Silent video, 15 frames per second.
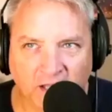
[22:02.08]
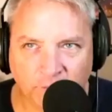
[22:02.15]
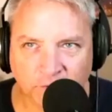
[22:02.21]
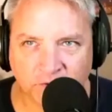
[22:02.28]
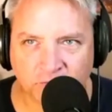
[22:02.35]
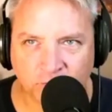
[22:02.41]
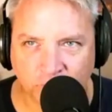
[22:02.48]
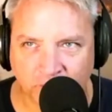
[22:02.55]

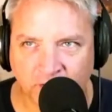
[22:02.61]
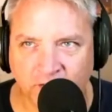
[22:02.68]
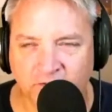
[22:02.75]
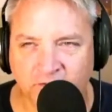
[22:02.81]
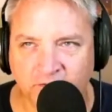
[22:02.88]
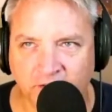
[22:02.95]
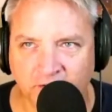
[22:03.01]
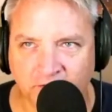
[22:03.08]
was really
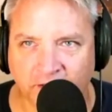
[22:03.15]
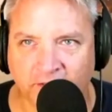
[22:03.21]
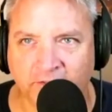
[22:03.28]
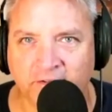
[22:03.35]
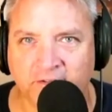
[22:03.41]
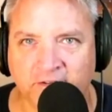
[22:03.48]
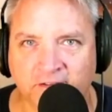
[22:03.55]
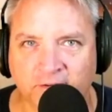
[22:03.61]

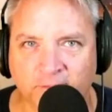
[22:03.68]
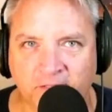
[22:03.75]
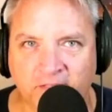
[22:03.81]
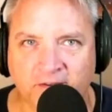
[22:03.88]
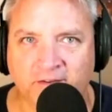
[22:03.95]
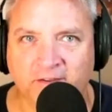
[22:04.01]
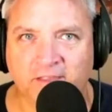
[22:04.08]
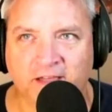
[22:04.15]
intelligent, the way
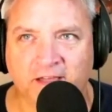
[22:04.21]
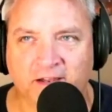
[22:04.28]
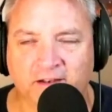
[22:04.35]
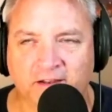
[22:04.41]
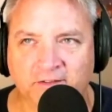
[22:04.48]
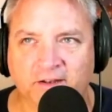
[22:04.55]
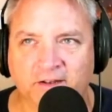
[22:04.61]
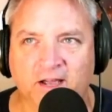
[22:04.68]
they did that.
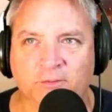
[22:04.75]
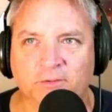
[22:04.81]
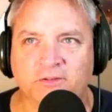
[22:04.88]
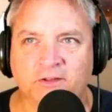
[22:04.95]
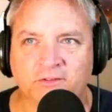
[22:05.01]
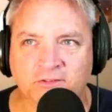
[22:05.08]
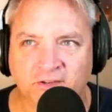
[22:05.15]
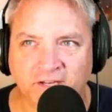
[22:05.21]
That was
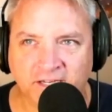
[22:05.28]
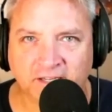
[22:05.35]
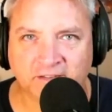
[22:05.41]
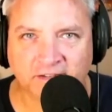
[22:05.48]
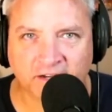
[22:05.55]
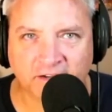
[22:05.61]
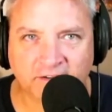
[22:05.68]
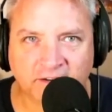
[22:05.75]
a
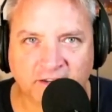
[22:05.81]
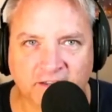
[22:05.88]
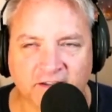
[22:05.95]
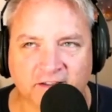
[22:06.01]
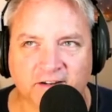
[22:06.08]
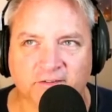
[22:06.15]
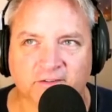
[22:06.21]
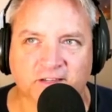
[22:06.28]
genius idea.
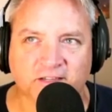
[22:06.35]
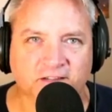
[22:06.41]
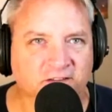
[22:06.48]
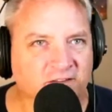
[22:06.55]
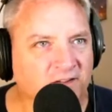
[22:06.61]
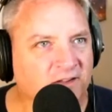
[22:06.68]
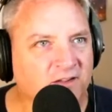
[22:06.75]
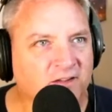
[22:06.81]
And I was like,
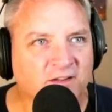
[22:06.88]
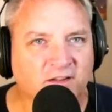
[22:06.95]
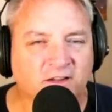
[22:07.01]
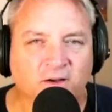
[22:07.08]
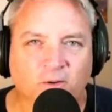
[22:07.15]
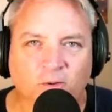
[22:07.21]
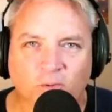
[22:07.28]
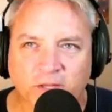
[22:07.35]

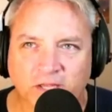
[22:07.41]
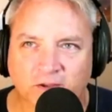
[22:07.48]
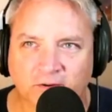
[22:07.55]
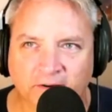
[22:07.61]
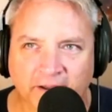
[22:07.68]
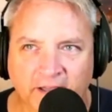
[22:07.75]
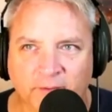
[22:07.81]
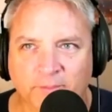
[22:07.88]
holy
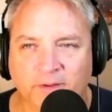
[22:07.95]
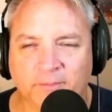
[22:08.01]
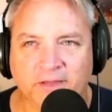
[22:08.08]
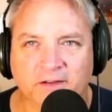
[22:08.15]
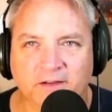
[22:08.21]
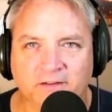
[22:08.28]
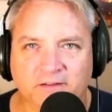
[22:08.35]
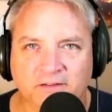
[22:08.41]
crap. I
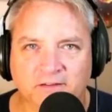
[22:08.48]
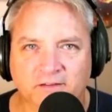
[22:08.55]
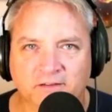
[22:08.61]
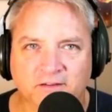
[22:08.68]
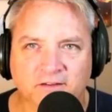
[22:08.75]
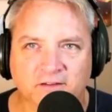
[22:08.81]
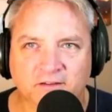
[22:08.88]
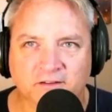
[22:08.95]
mean,
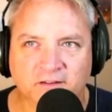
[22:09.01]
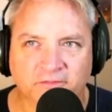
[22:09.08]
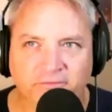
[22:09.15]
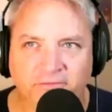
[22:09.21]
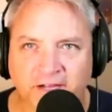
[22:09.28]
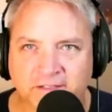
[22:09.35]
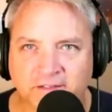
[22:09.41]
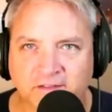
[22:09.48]
the
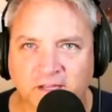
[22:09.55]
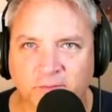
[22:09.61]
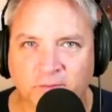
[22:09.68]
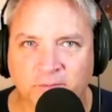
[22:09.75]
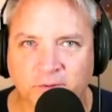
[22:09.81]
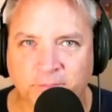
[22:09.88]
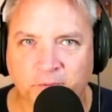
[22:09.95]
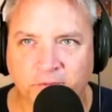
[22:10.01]
fact that they were
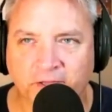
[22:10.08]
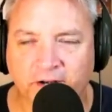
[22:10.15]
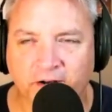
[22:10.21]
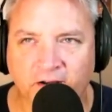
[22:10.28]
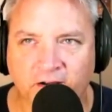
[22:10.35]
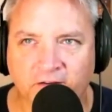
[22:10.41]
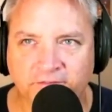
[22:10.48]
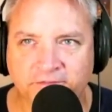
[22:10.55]
able to pull that
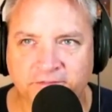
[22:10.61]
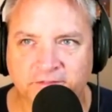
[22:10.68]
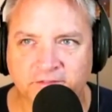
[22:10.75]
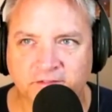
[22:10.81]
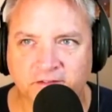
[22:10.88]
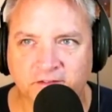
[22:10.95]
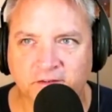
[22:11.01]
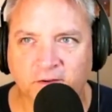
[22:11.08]
off,
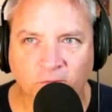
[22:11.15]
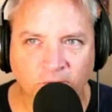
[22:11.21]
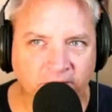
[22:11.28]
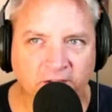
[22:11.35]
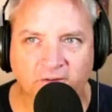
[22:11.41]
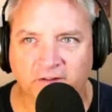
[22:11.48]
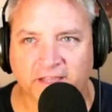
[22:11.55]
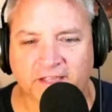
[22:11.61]
holy
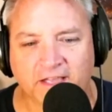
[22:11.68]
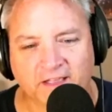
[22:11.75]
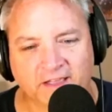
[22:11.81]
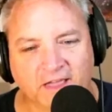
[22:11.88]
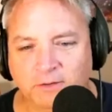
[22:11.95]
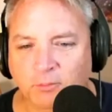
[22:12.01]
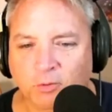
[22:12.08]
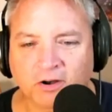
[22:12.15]
crap. Like,
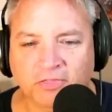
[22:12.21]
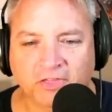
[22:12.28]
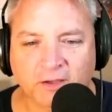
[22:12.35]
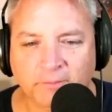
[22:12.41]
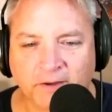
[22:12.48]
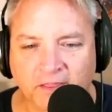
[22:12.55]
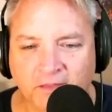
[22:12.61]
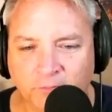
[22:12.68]
the more I think
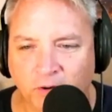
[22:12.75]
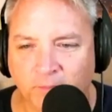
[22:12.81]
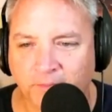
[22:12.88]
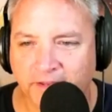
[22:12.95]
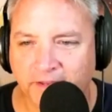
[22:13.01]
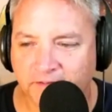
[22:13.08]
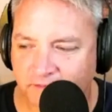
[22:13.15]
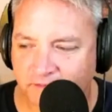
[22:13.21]
about it, the more I'm
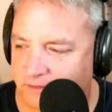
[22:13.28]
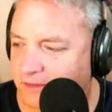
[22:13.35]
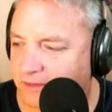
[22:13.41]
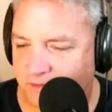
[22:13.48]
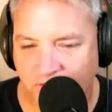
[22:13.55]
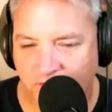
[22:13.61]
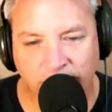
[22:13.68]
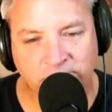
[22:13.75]
like,
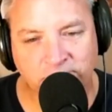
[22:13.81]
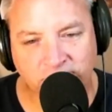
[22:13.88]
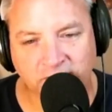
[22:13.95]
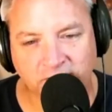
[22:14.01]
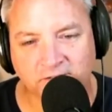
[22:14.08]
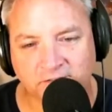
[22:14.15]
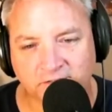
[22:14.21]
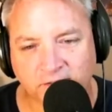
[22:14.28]
that was
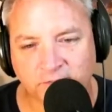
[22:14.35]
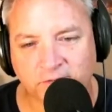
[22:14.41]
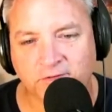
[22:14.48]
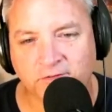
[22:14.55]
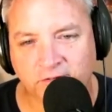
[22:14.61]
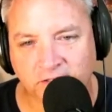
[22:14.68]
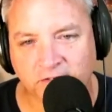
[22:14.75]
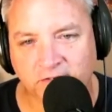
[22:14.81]
genius. That was a
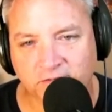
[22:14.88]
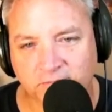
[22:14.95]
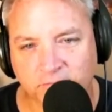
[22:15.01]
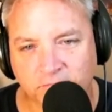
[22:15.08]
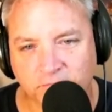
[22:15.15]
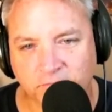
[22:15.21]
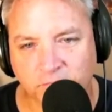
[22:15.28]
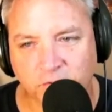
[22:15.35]
genius
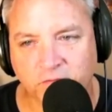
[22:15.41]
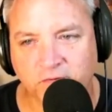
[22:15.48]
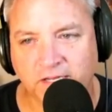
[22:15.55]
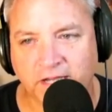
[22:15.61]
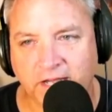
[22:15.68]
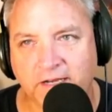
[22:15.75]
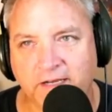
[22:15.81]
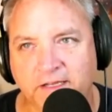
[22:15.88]
movie
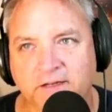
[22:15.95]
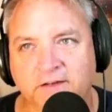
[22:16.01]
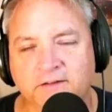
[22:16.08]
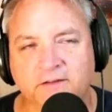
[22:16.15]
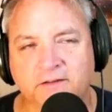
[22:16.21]
idea.